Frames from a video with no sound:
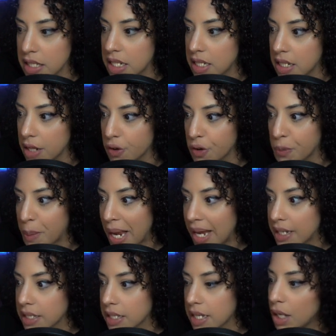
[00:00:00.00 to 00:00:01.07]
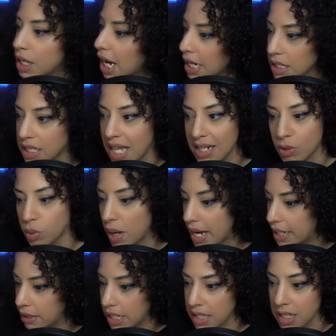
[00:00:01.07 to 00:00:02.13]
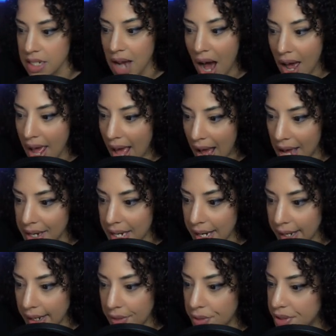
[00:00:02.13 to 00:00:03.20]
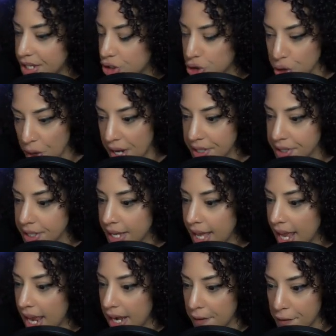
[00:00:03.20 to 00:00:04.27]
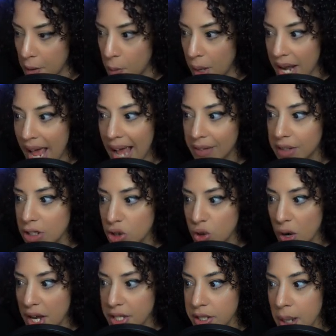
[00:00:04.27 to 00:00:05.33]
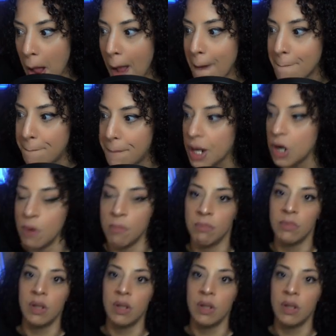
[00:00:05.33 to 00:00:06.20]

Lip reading: these leather pants, that's right. It's not adding this dress. And if I wanna add this dress, boom,